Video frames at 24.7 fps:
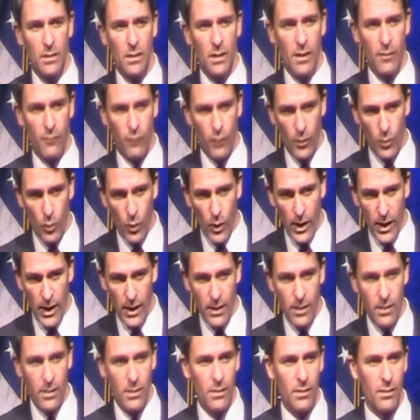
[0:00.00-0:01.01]
if we
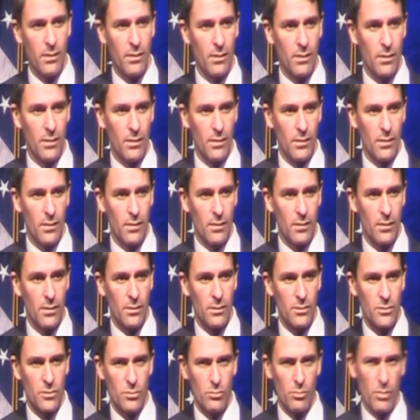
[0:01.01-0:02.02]
win,
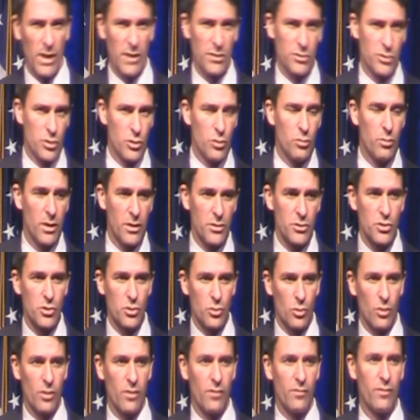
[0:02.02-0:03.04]
about two months
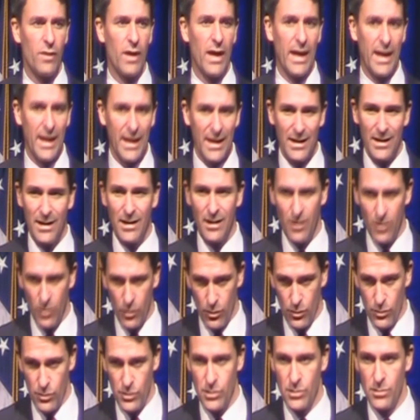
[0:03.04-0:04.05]
short of eight
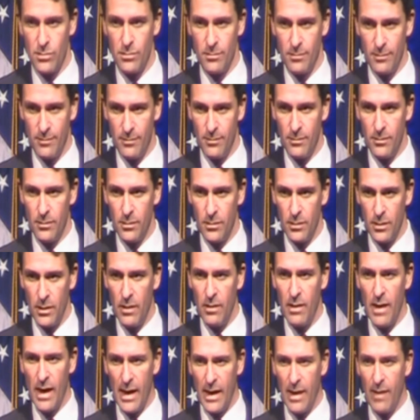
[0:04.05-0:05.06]
years
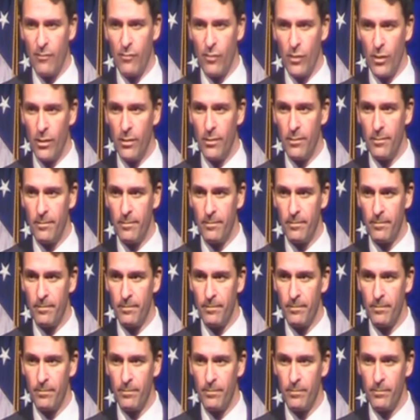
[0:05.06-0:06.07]
in that effort.
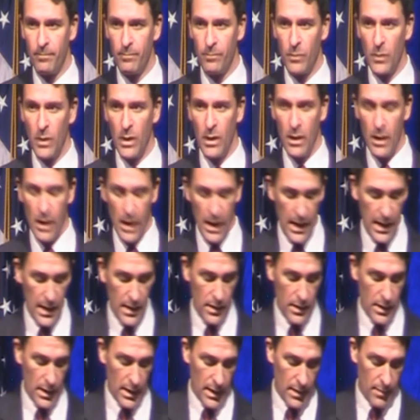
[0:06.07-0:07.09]

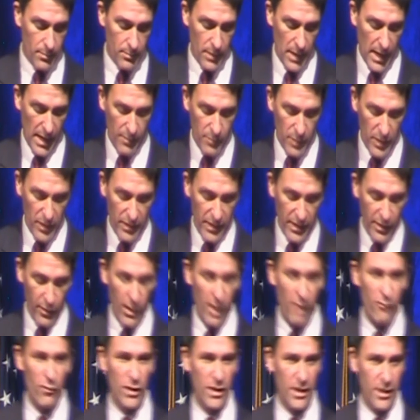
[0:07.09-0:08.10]
And um, I've been there
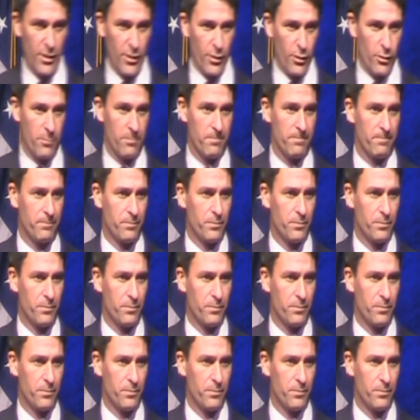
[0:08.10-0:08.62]
every year,